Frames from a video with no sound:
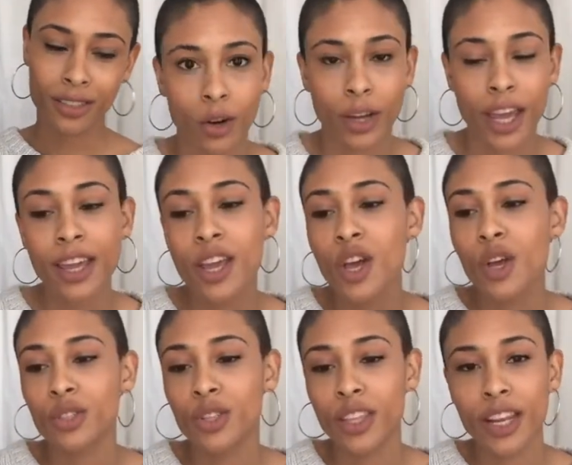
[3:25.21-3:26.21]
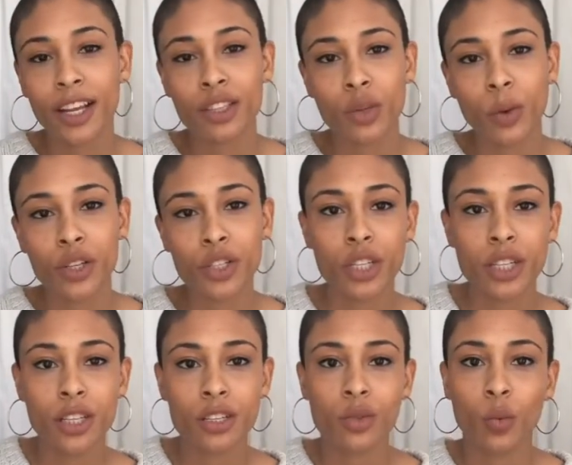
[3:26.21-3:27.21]
Okay, so the next question
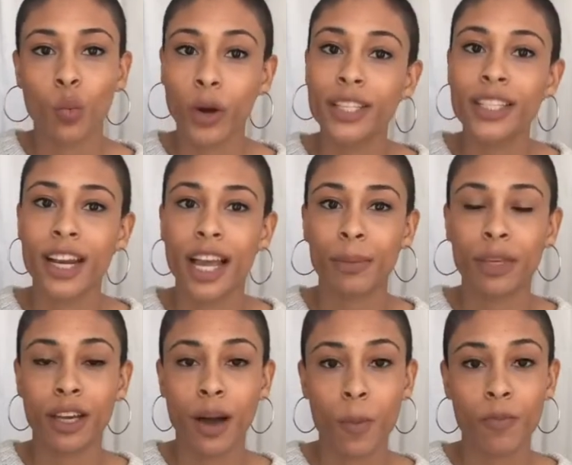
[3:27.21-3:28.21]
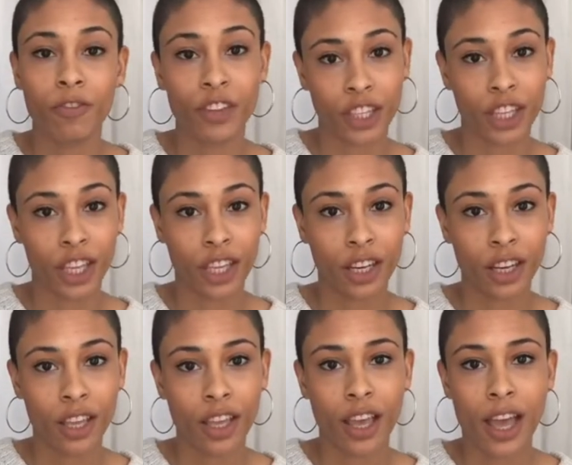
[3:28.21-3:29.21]
is, when did I become vegan?